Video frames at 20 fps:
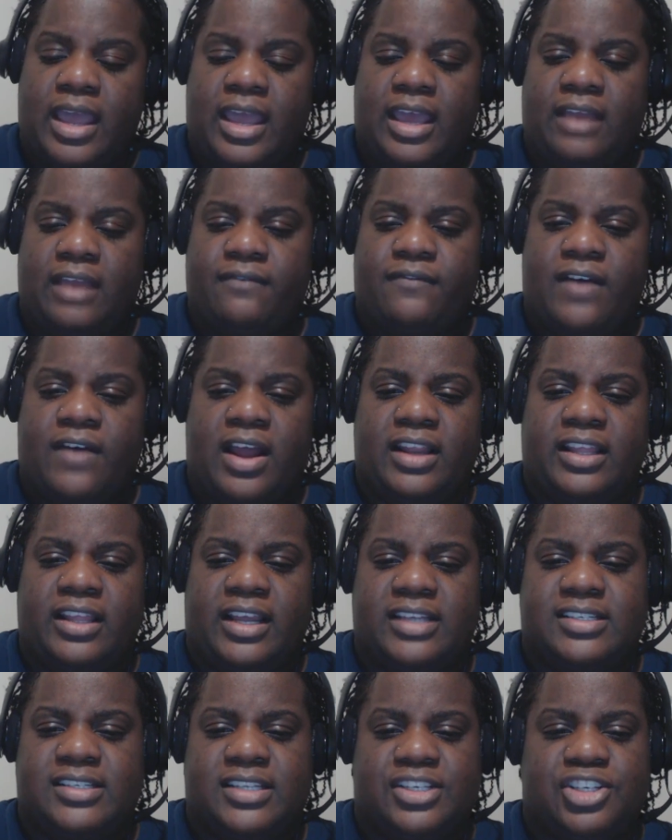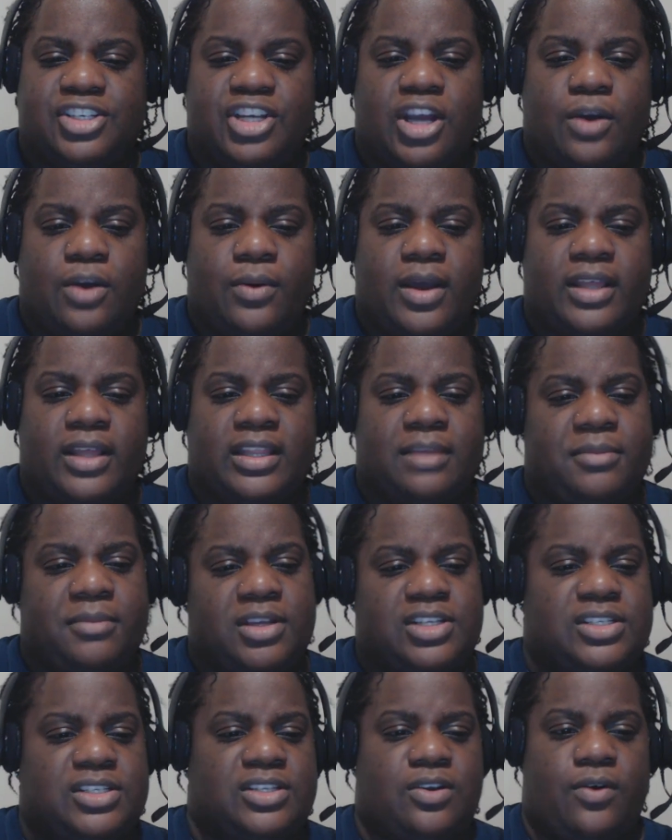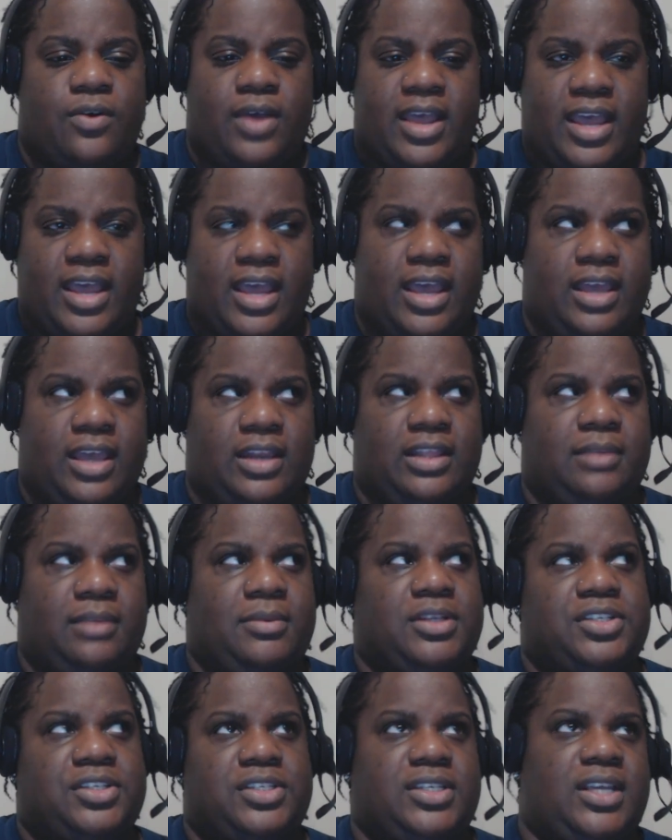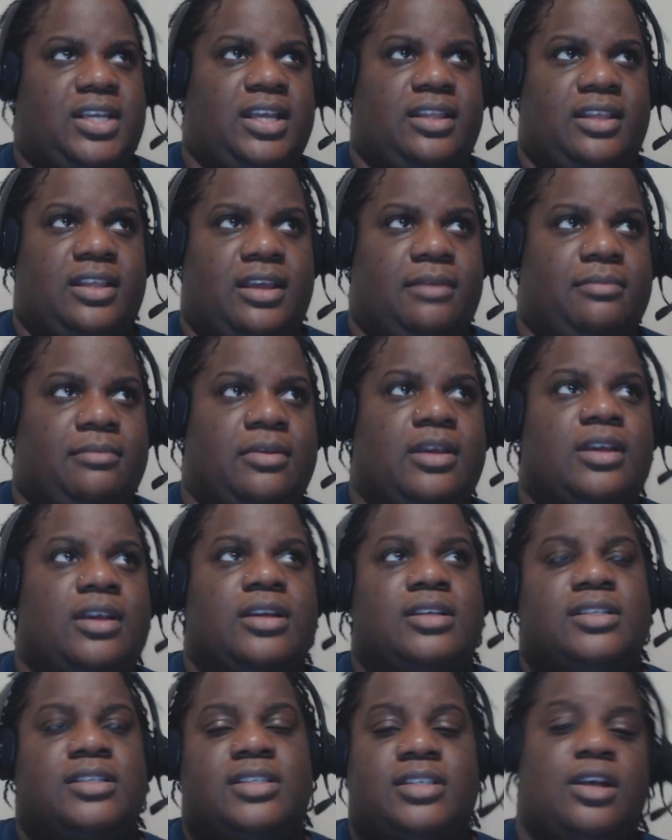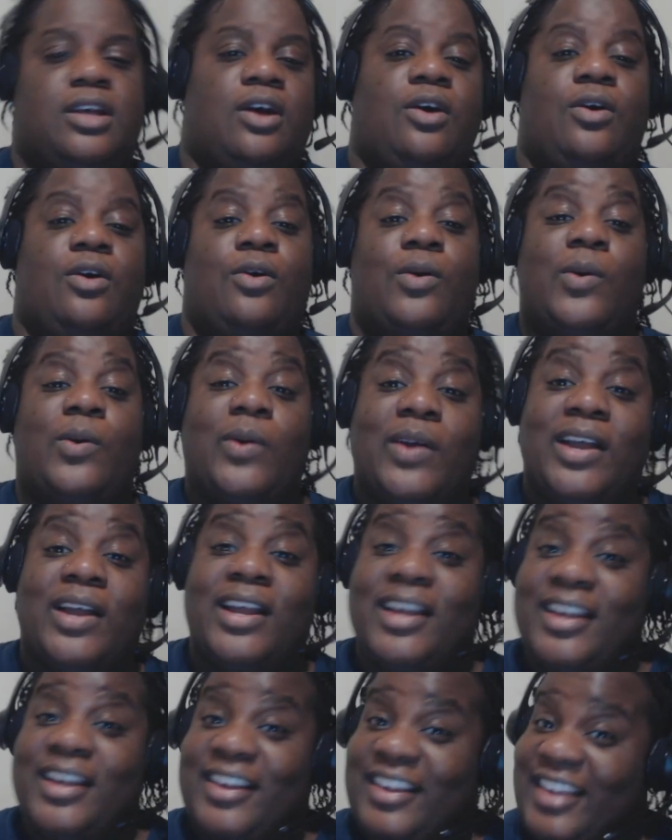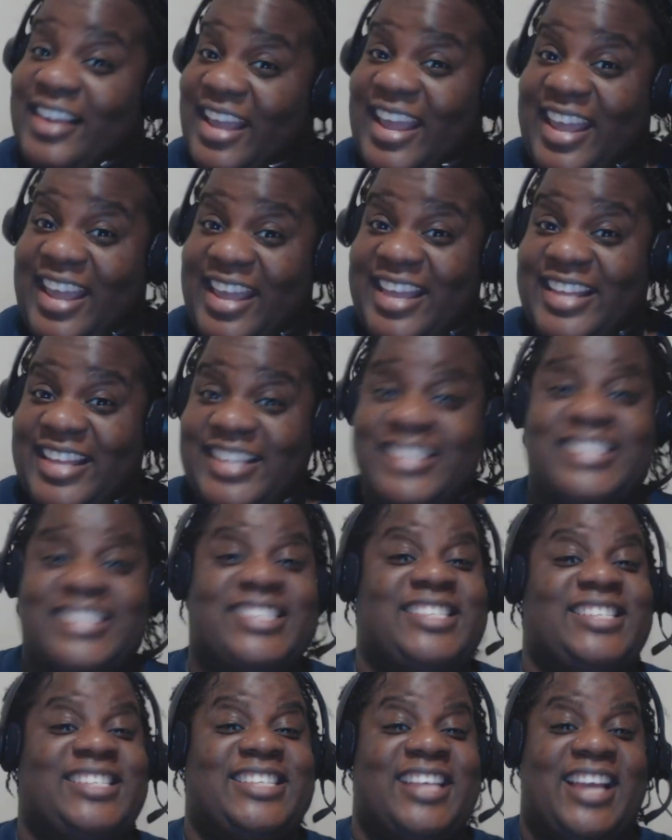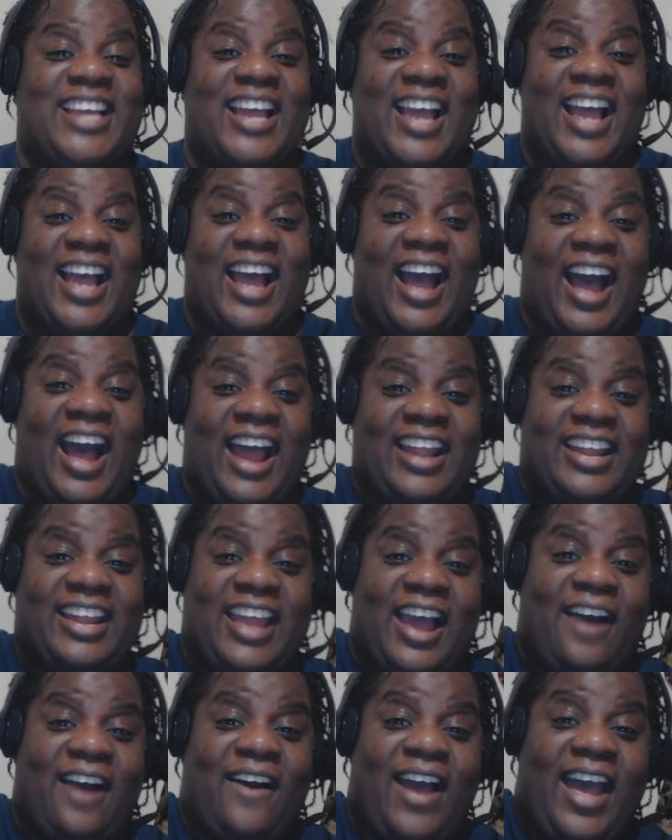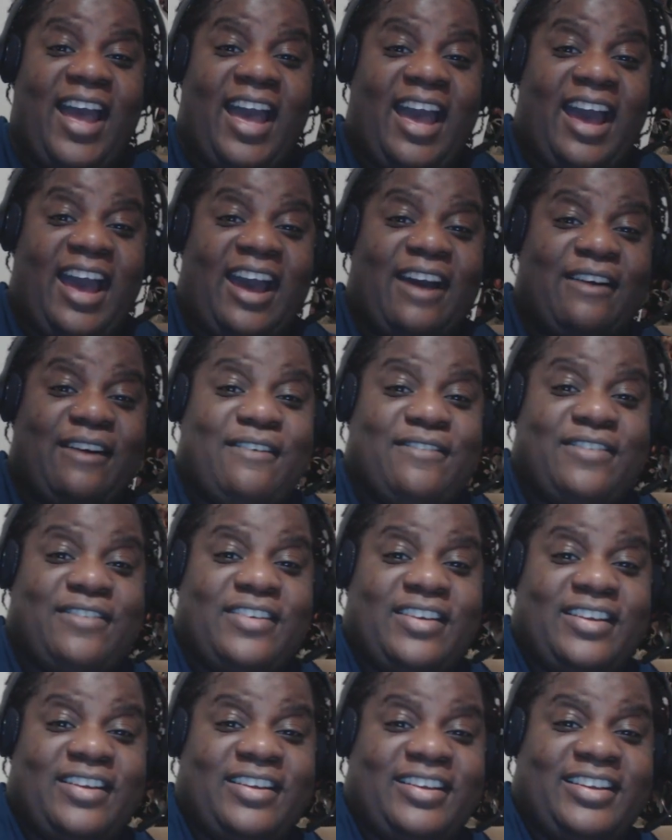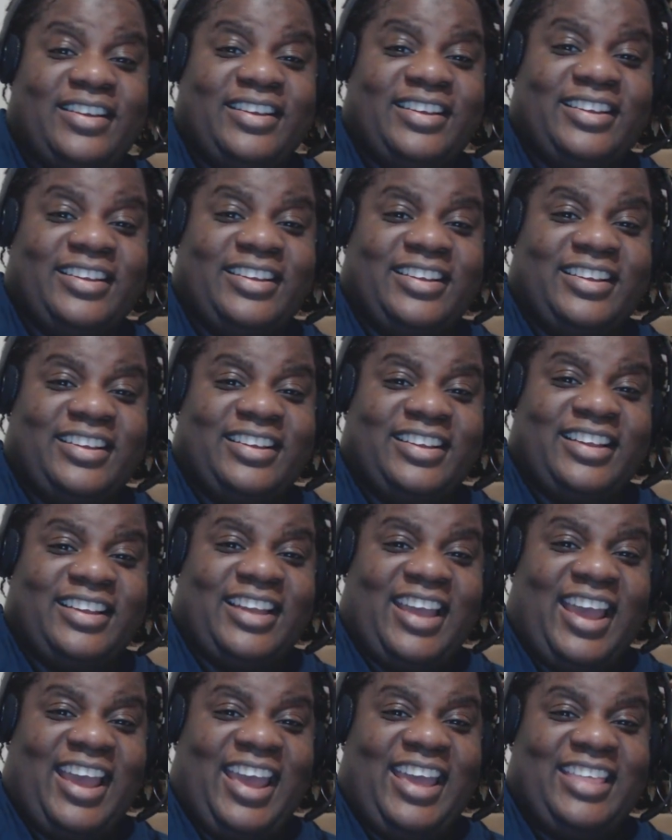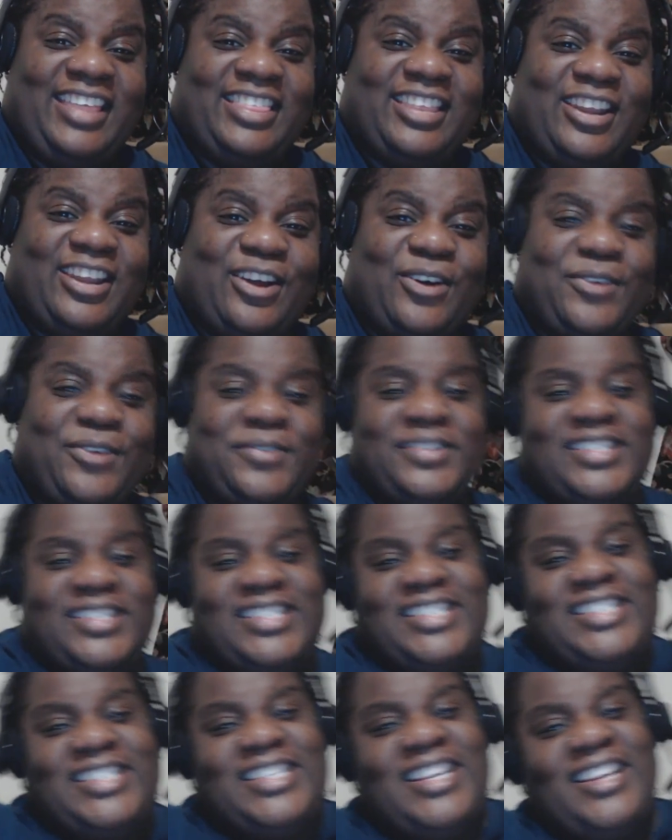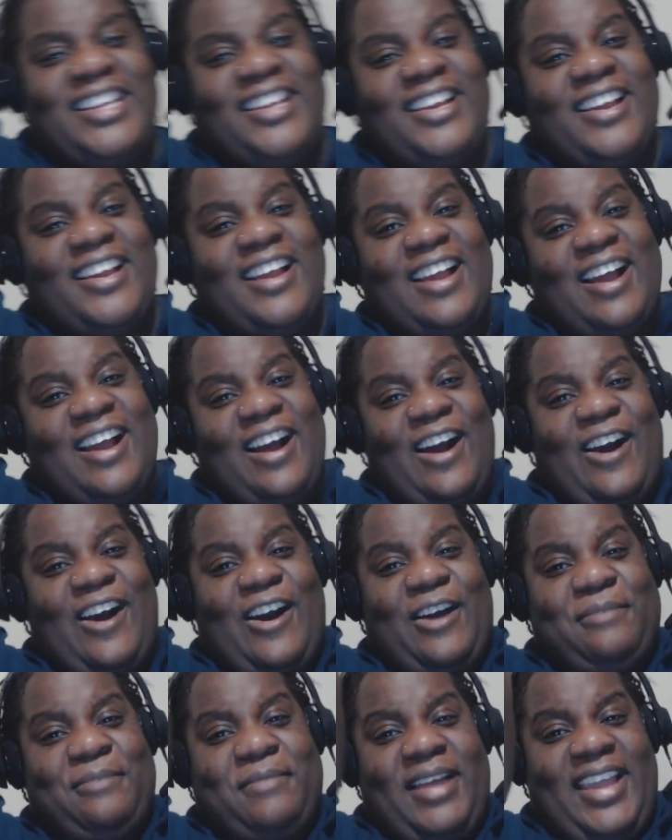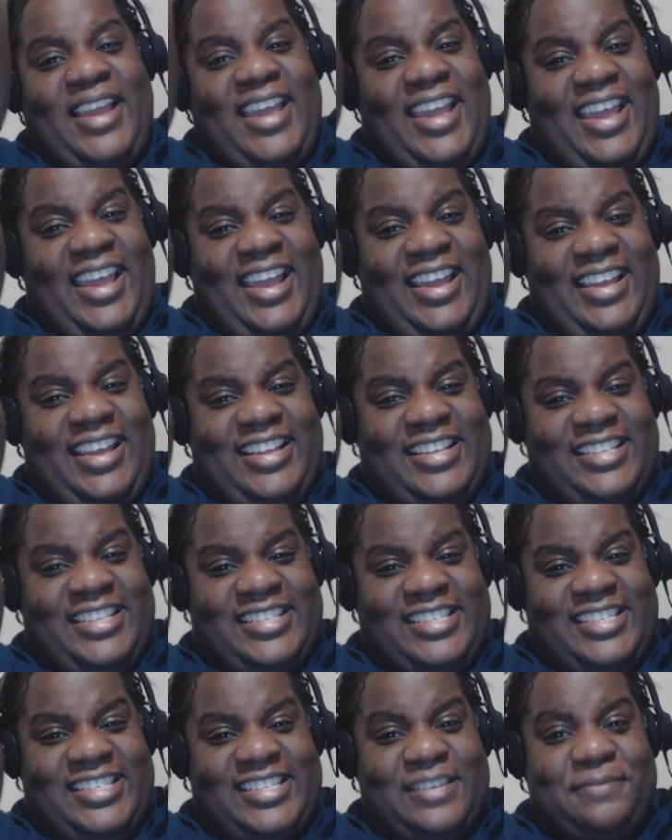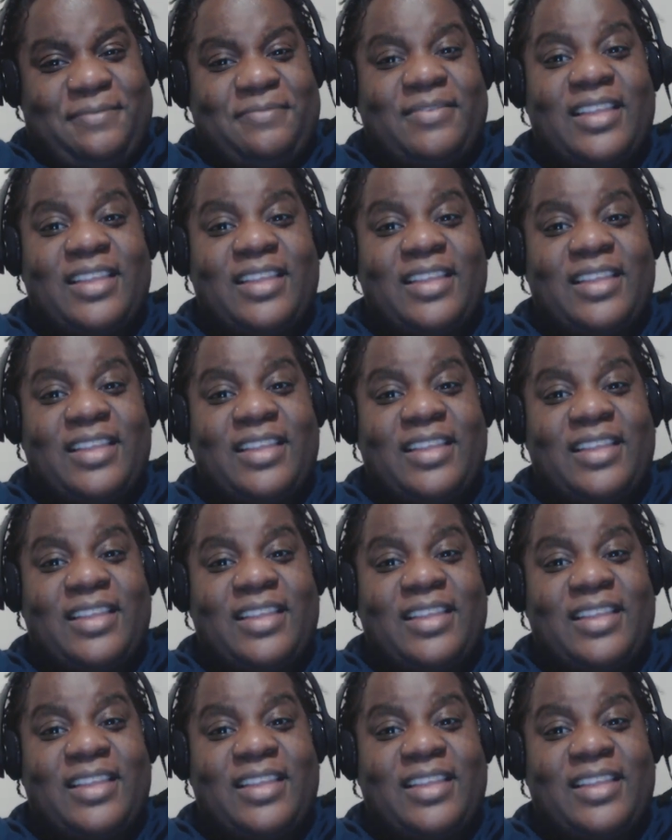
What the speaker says: And finally I said, you know what? Let me just go ahead and let me just get them. So, hence, I now have eighth notes on my hands.